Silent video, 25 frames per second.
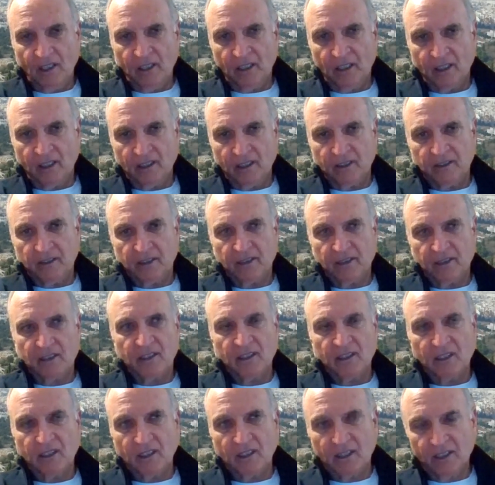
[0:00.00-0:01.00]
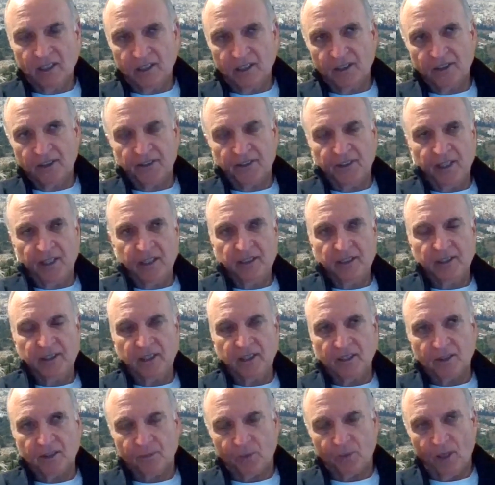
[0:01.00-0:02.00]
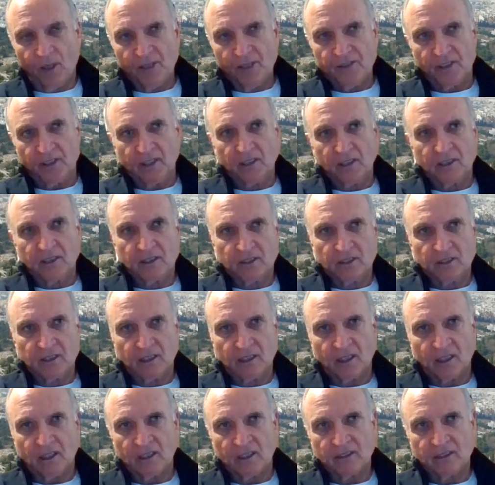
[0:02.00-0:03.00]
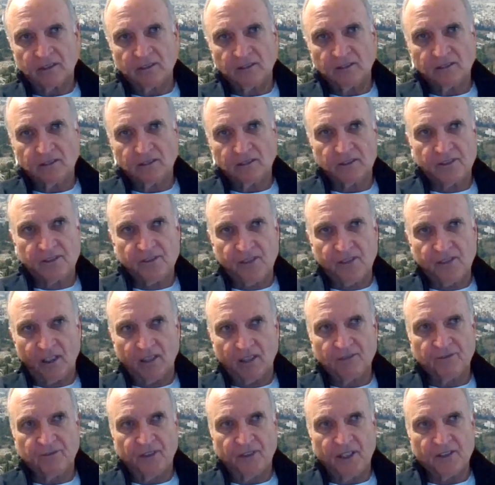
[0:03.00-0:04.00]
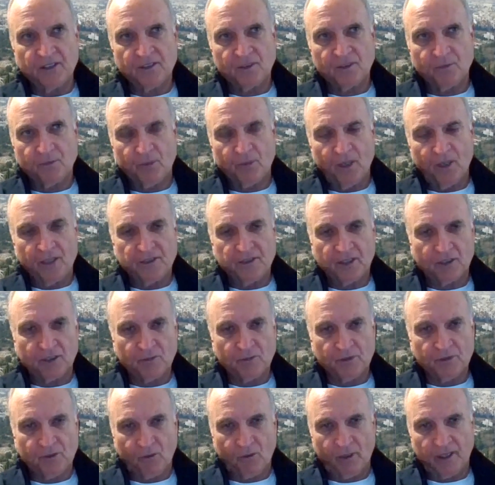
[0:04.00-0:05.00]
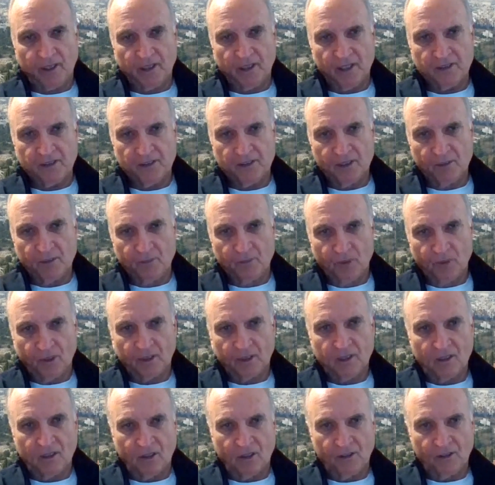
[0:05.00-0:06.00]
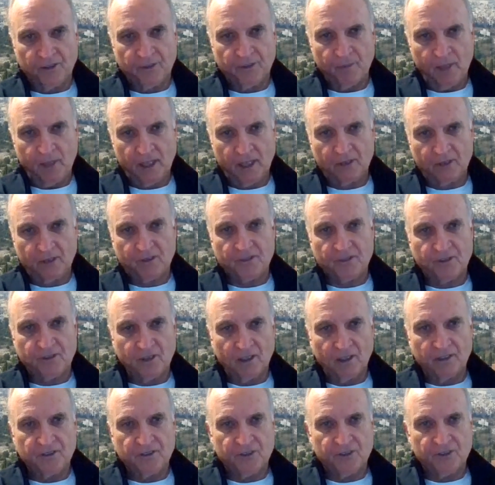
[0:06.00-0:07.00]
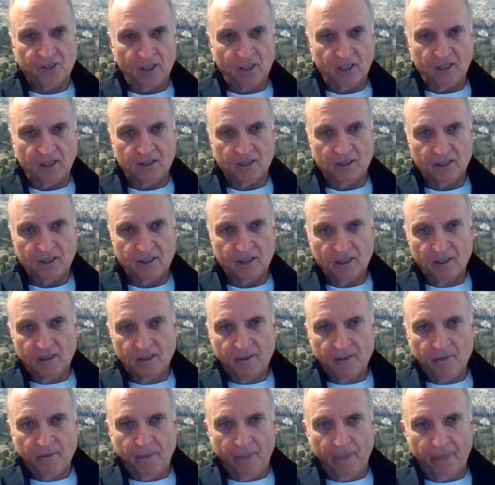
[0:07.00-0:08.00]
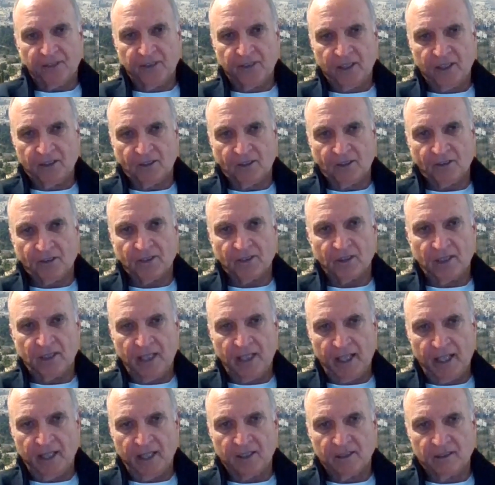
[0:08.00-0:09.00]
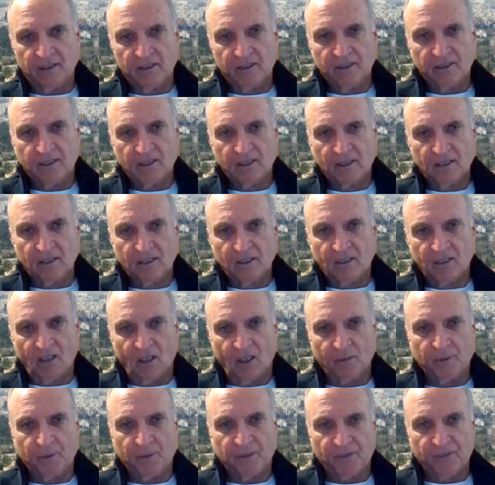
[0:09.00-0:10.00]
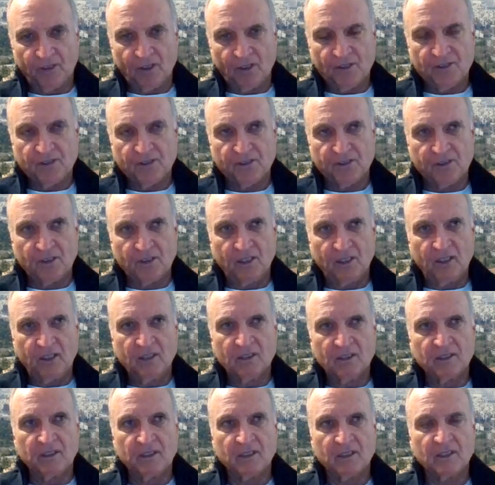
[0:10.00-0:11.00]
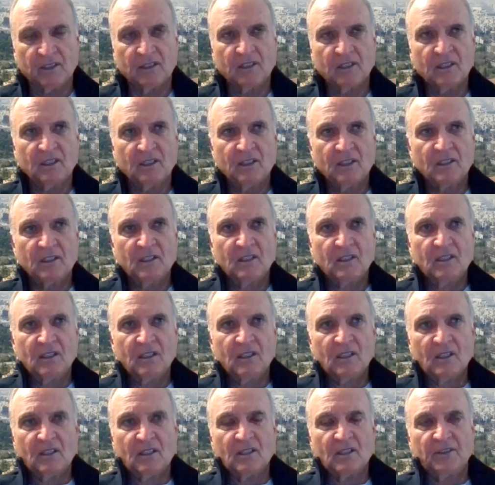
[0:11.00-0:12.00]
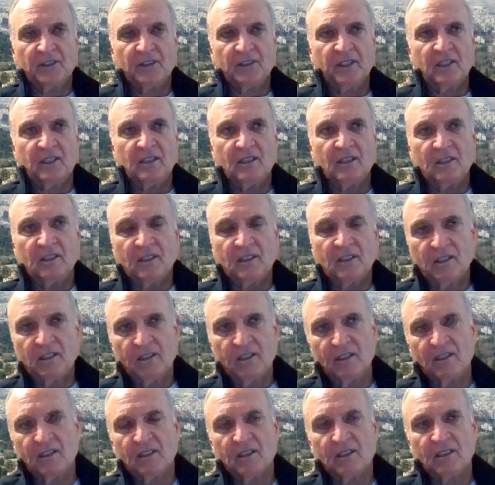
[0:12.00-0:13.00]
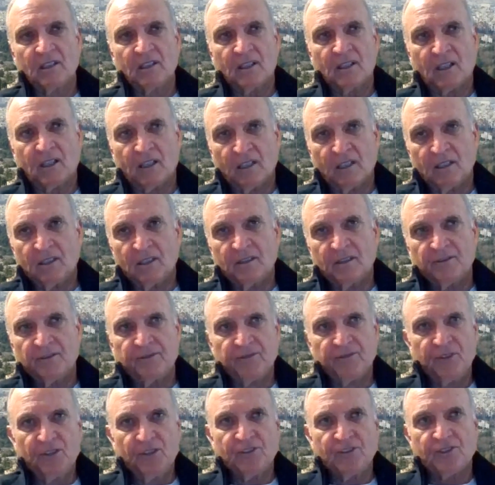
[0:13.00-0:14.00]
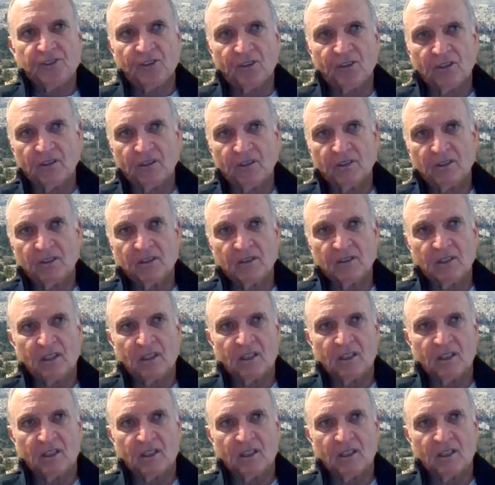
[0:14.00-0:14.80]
And then the project, second phase of the project was organizing a book called Democracy Unchained. I think there's an added element of urgency in that the future